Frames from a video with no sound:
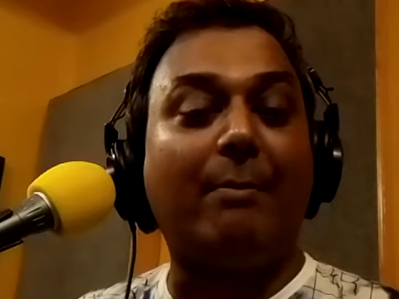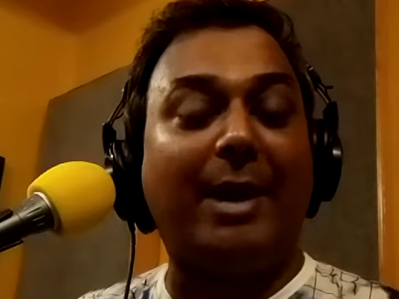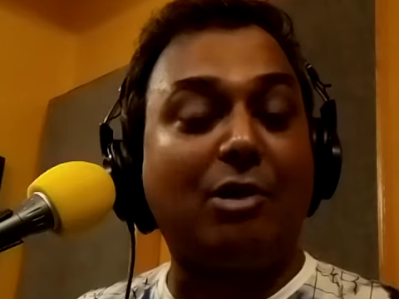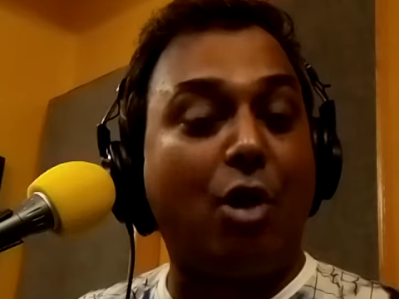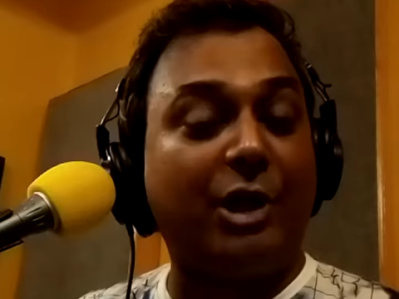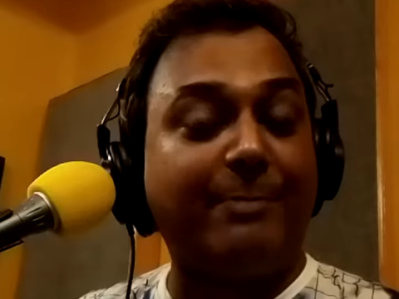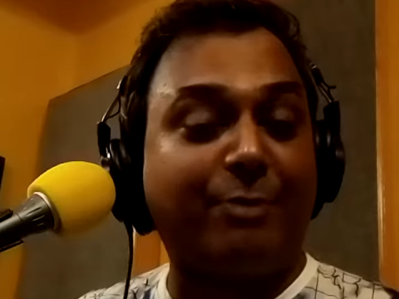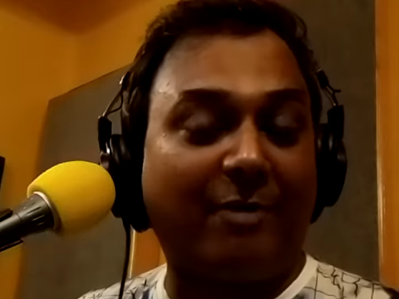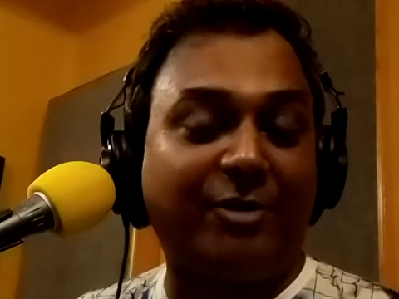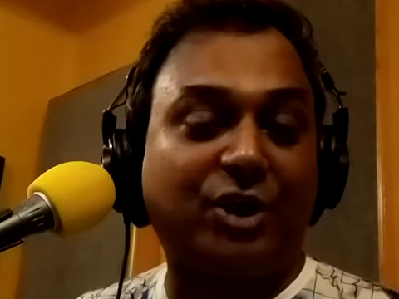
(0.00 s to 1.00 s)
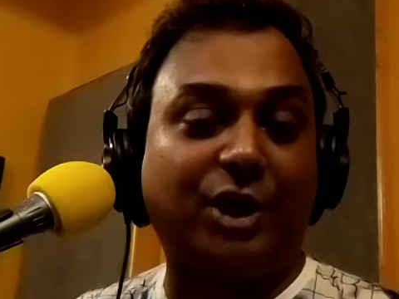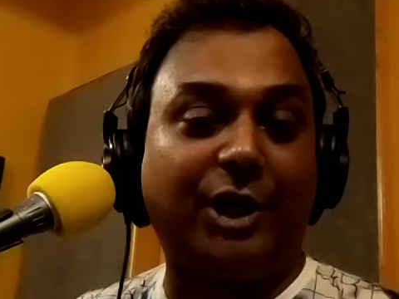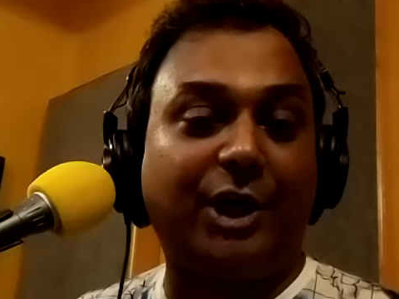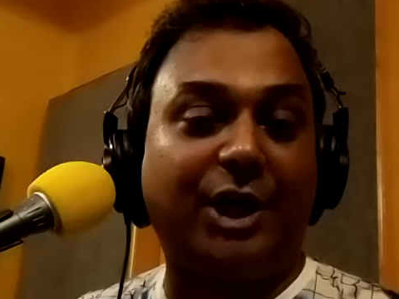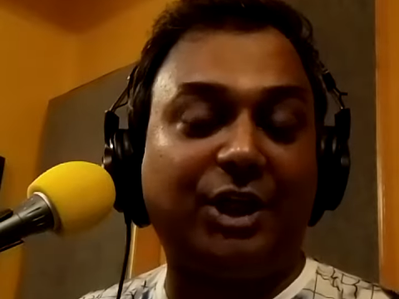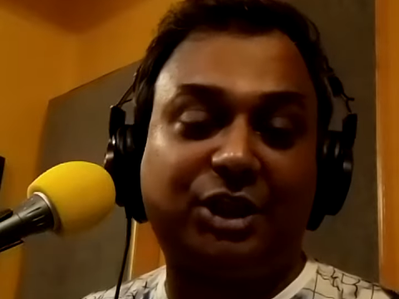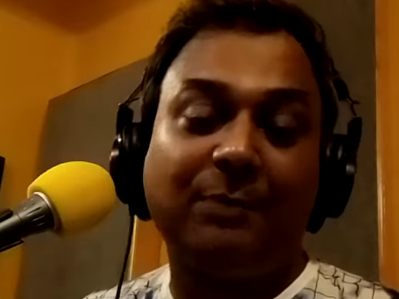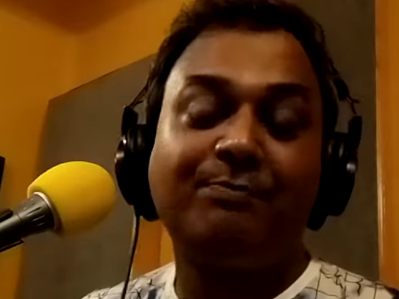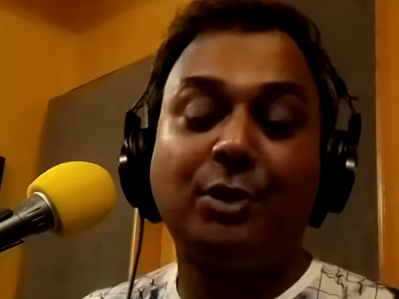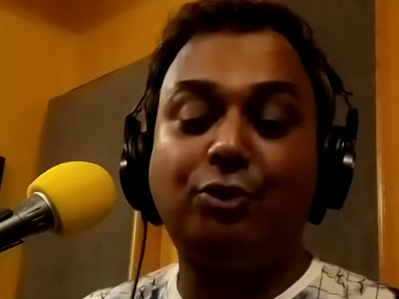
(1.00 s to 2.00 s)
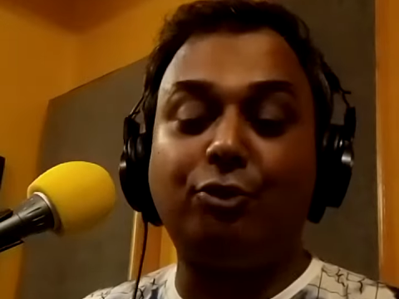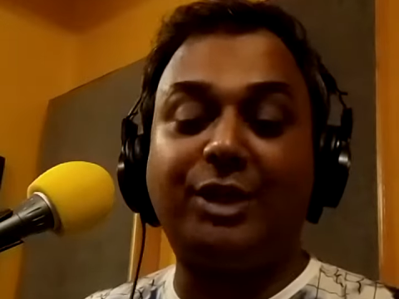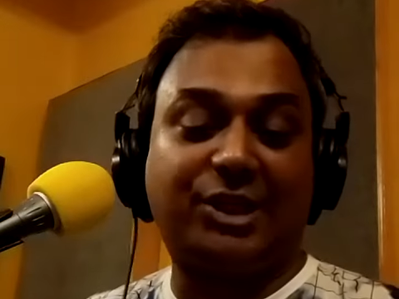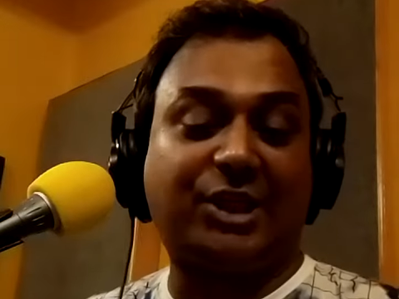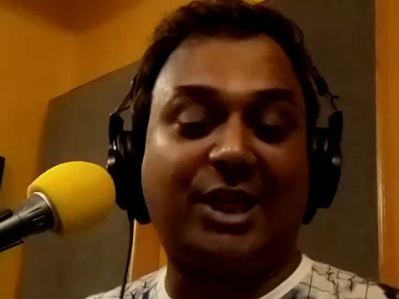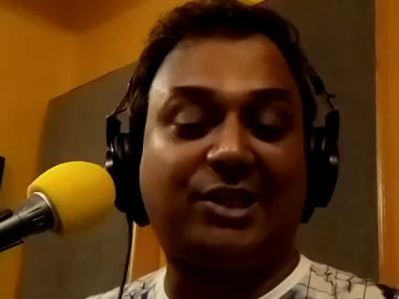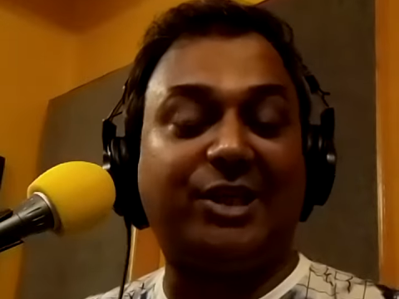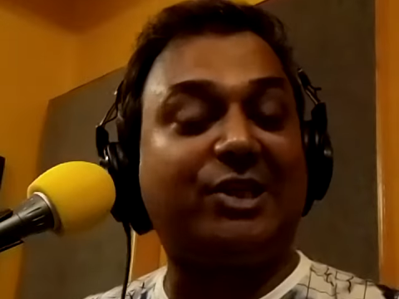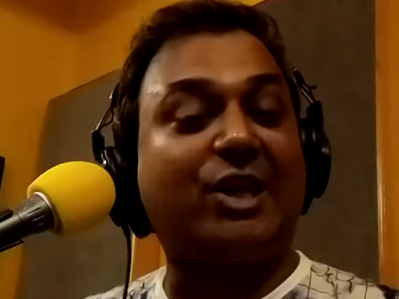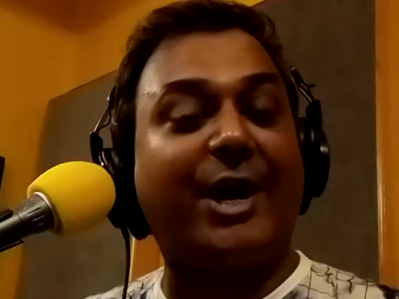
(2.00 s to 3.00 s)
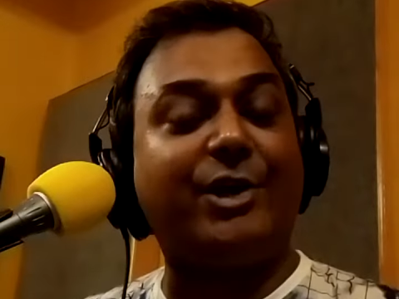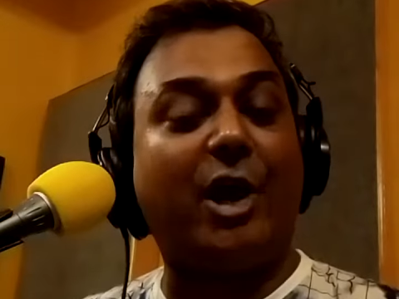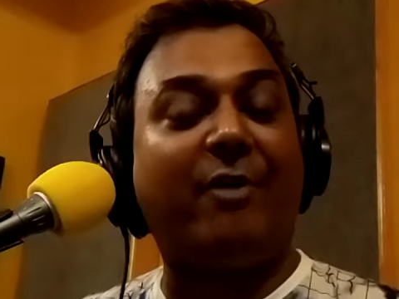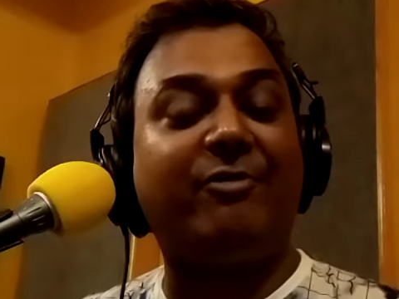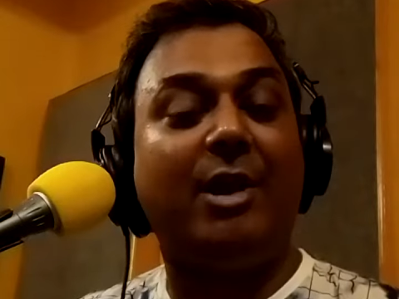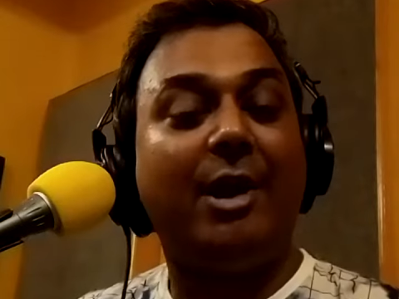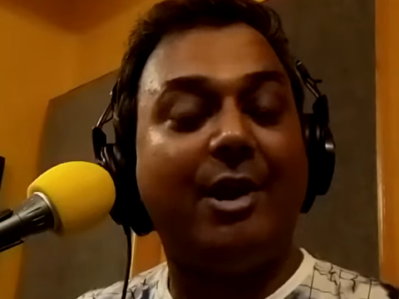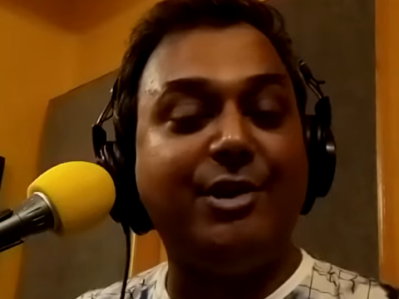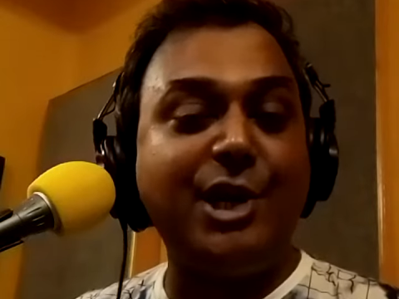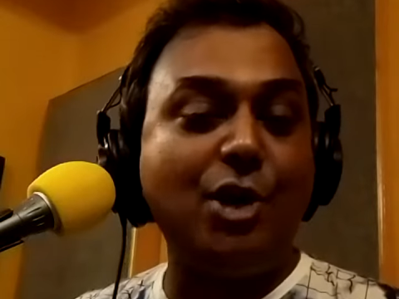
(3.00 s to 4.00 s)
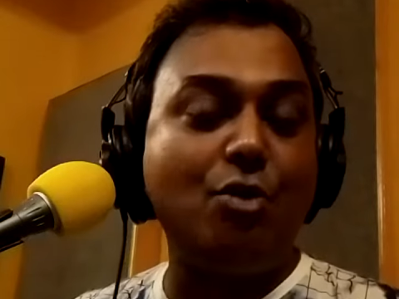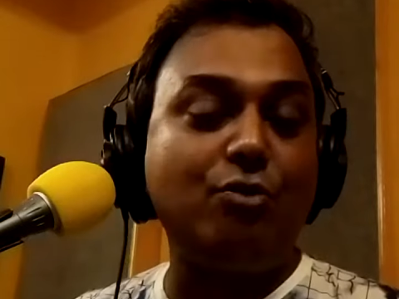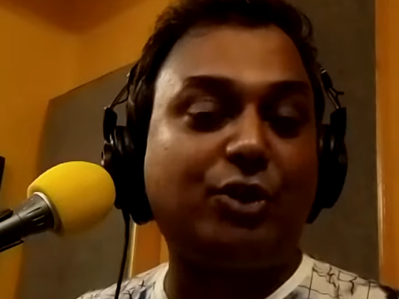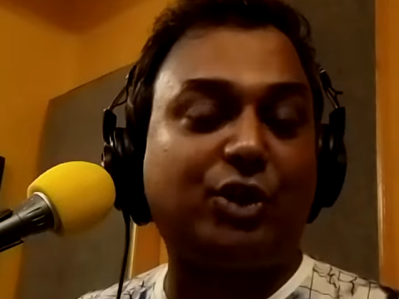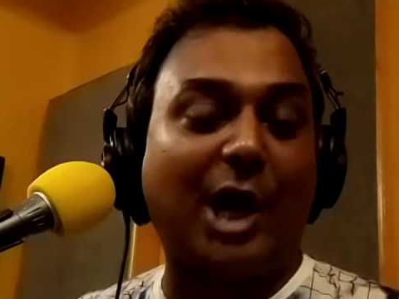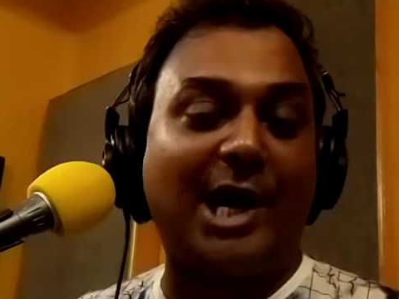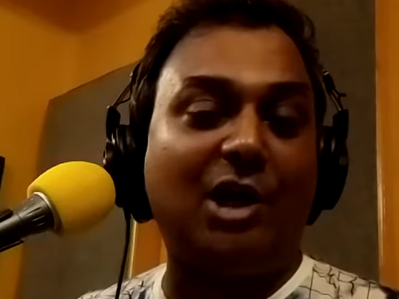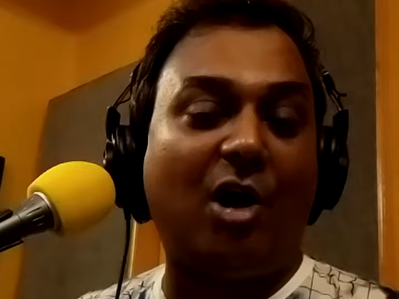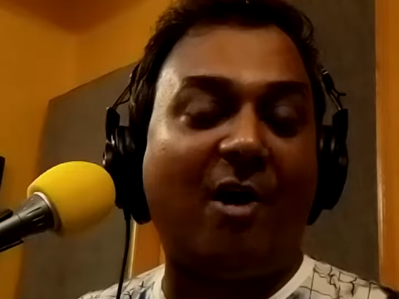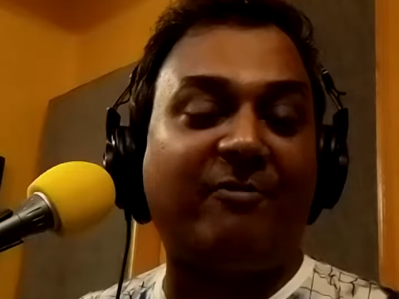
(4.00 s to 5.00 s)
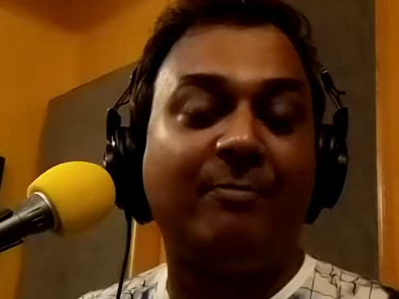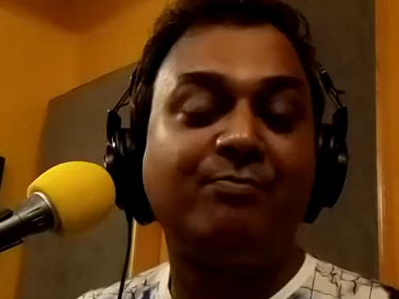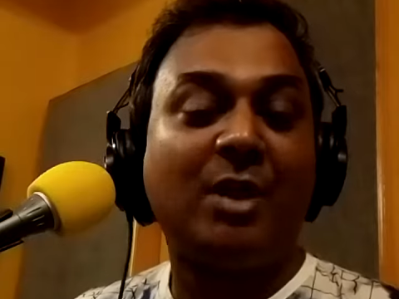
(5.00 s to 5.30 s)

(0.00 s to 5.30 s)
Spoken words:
Bengali professors to discuss this kind of new style of